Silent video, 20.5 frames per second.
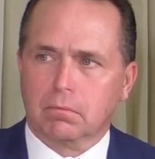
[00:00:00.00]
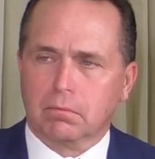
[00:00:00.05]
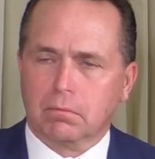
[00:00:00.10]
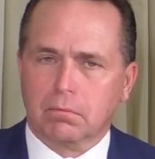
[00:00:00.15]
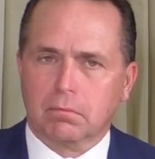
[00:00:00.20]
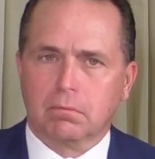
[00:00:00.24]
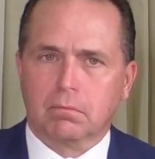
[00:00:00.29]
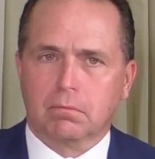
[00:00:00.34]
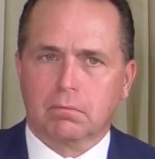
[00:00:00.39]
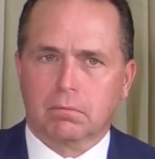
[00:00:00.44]

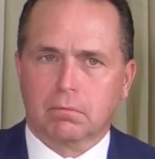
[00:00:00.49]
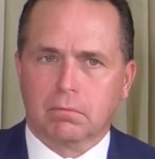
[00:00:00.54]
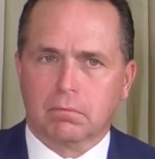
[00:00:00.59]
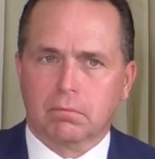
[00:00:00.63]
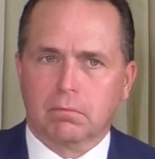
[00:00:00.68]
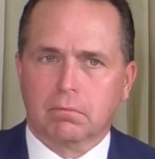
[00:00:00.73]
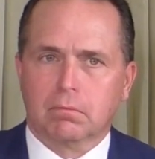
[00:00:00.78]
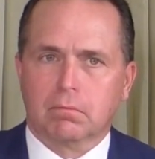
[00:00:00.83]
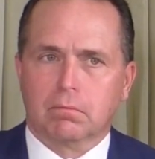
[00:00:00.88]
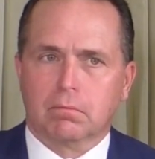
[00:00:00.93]

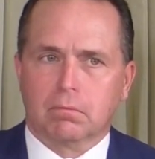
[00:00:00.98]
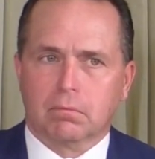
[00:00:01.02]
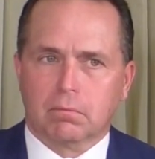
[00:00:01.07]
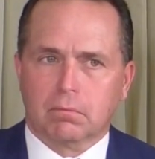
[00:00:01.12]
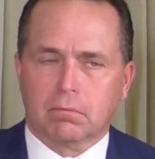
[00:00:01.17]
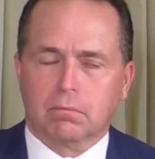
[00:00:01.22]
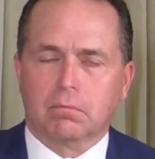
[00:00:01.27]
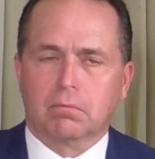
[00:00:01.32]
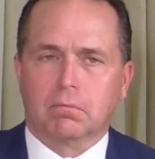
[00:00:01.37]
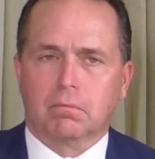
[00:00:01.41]

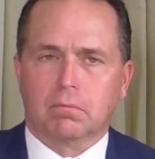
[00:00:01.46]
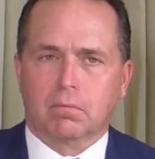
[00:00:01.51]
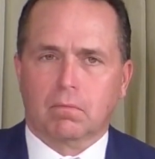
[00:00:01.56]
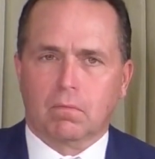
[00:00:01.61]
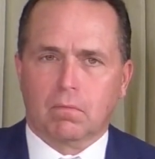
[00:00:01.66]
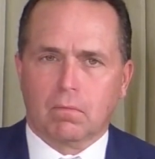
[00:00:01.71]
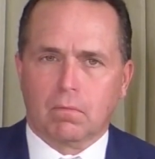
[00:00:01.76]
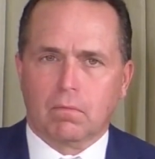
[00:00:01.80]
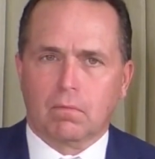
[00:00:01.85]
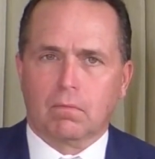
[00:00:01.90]

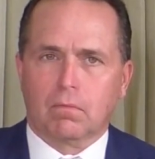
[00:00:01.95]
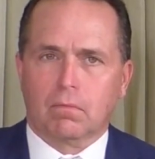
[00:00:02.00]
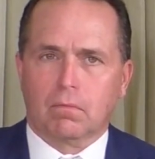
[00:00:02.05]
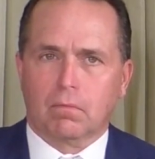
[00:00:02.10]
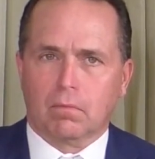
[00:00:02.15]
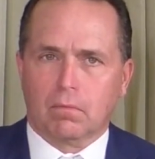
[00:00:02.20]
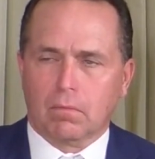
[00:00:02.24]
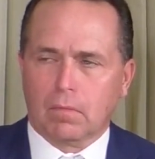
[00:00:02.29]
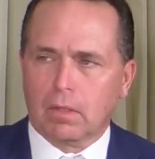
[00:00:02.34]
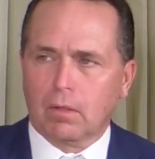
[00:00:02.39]

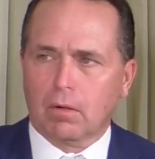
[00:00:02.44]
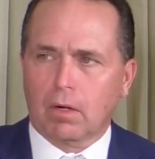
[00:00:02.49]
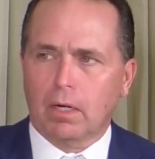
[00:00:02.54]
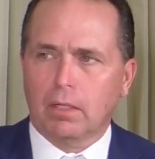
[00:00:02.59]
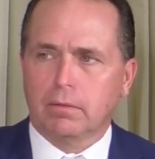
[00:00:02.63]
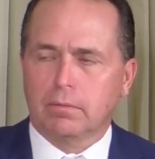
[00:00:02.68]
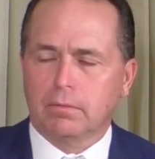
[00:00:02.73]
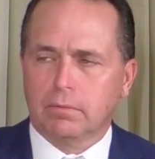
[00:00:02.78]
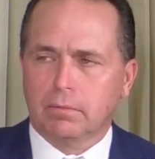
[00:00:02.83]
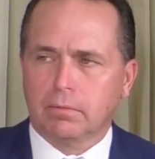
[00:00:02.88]

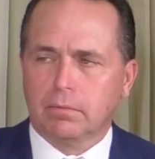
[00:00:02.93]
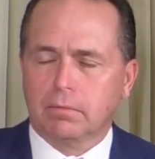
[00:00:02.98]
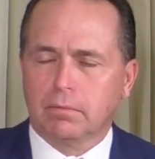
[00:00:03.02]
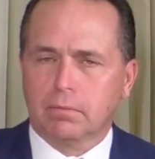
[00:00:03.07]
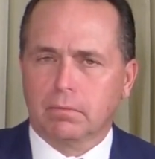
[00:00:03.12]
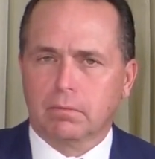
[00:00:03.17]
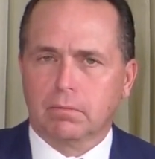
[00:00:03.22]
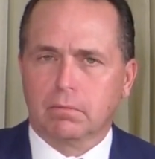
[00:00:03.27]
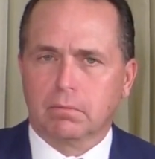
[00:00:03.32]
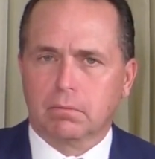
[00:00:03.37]

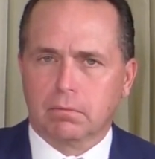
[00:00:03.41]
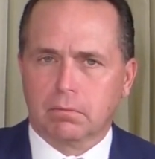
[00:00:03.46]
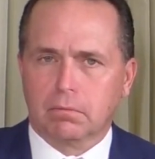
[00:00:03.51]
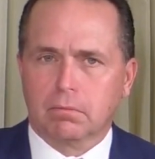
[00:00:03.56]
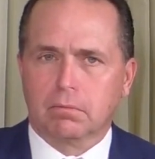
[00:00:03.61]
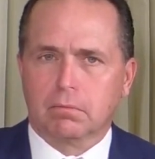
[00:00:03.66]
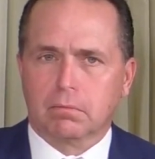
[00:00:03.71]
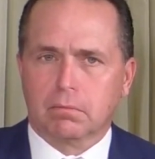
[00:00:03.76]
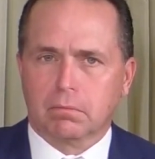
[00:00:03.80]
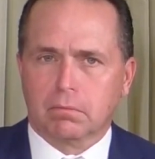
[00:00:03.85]

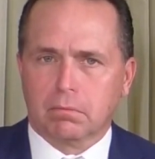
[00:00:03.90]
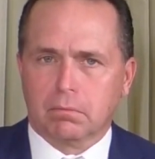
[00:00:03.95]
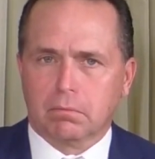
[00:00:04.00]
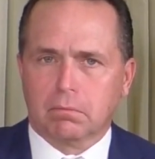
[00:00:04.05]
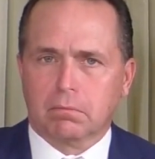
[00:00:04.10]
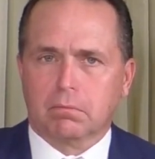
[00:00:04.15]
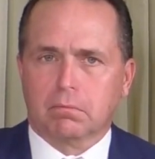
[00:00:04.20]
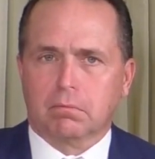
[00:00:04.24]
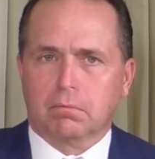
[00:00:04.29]
No words are spoken by the person on screen.